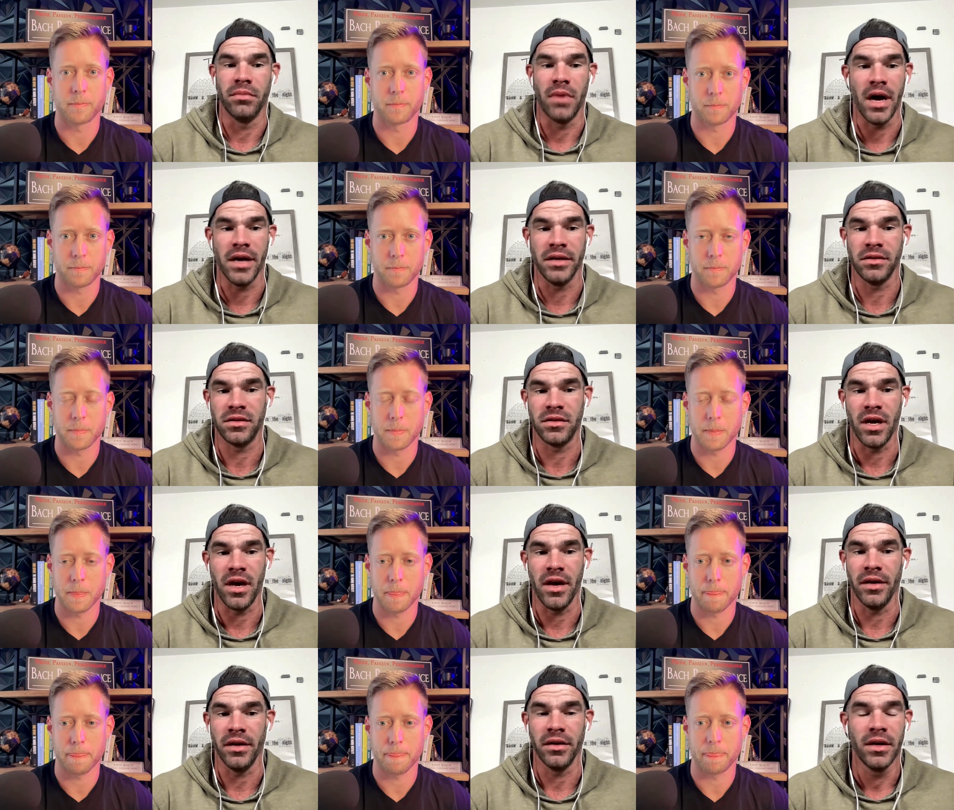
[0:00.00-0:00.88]

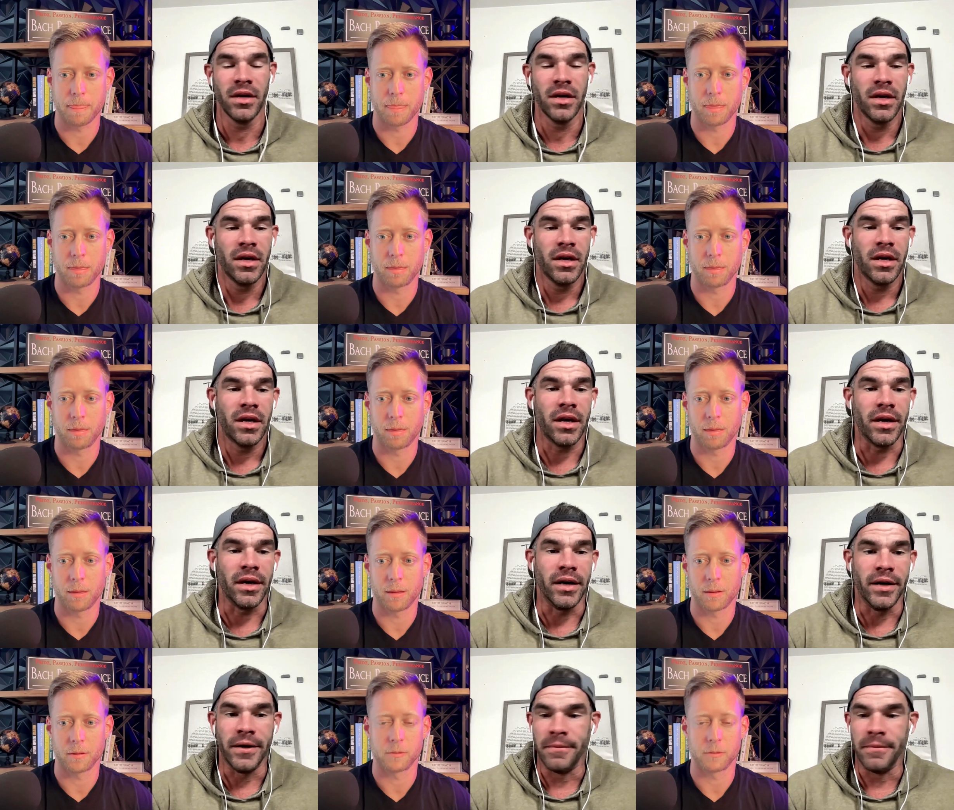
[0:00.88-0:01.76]
Speaker 1: mindset.
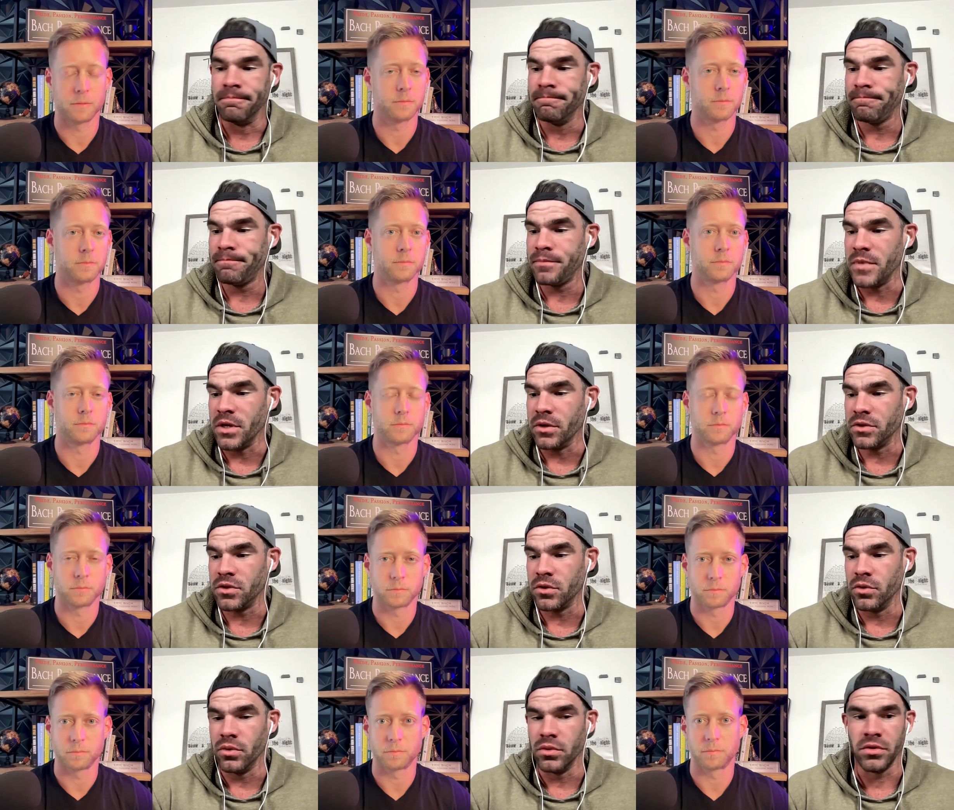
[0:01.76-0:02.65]
Um, you know,
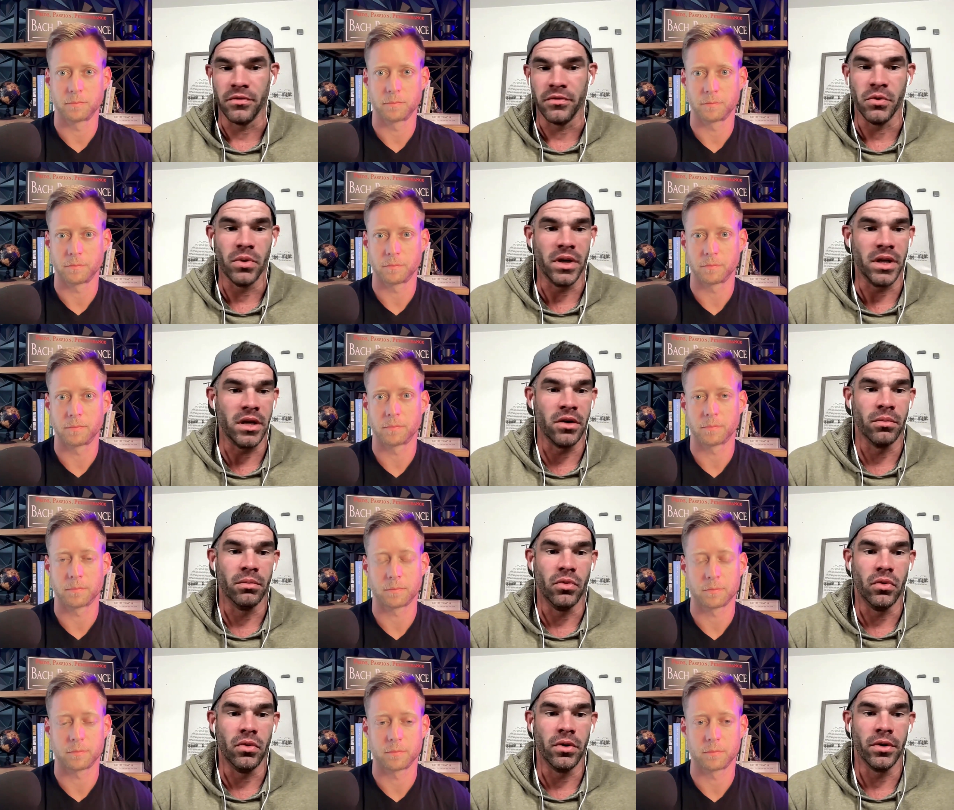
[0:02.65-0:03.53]
so, so if you want to hear
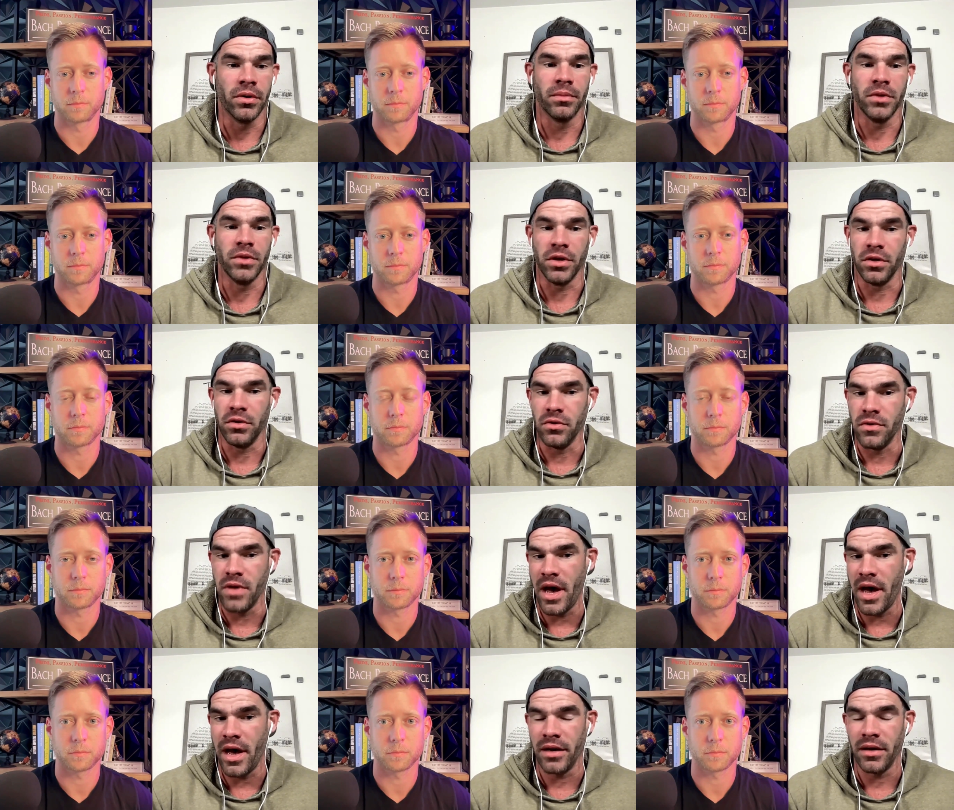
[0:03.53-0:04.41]
more, you can do
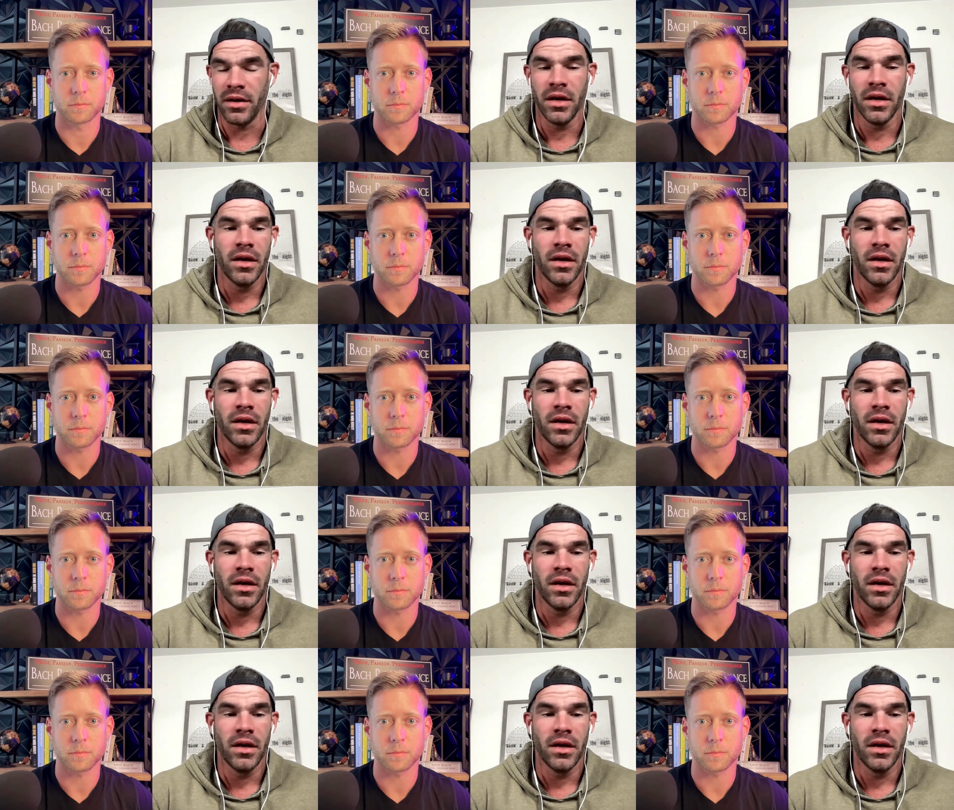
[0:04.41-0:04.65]
that.